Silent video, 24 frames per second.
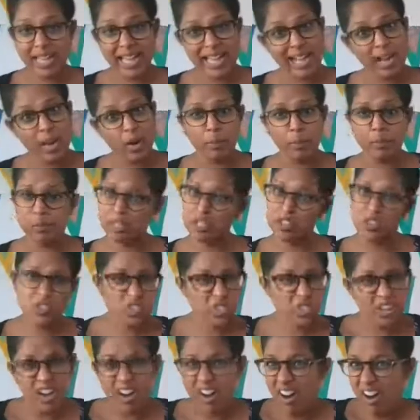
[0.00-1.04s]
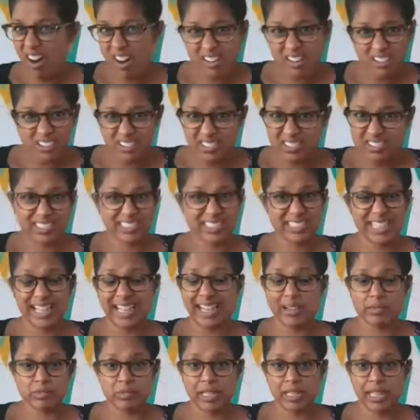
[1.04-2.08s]
because you can't sound it
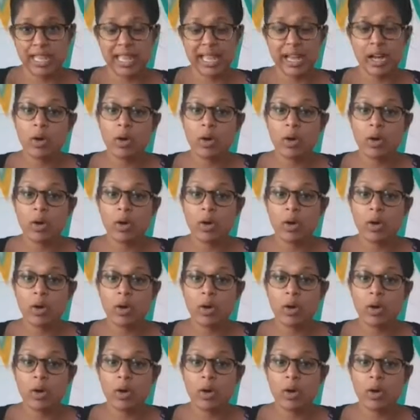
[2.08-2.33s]
out.